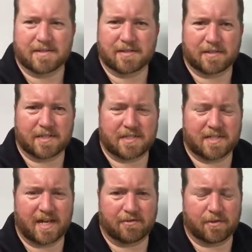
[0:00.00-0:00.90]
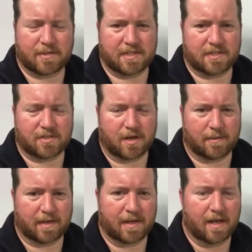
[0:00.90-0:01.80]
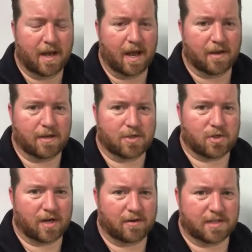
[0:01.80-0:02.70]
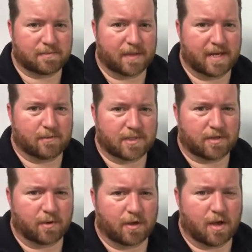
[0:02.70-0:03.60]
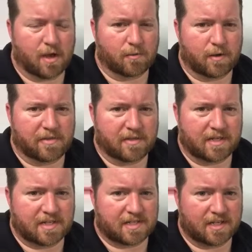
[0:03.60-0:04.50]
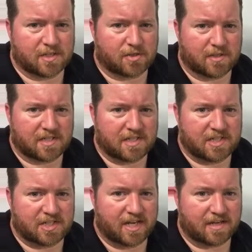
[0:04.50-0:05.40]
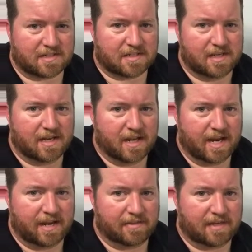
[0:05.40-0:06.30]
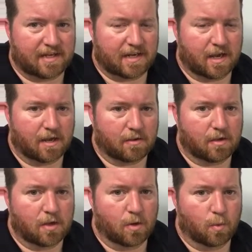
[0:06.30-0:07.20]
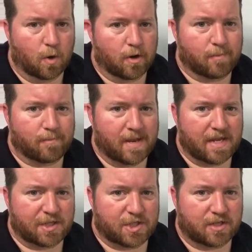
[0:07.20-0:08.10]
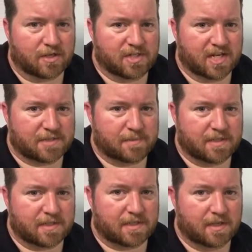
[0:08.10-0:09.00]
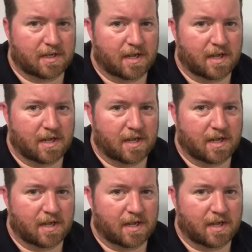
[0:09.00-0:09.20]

So this is Dave with OC Astronomy. I'm going to try to explain what's going on with the Celestron CGX and the uh, worm mesh adjustment.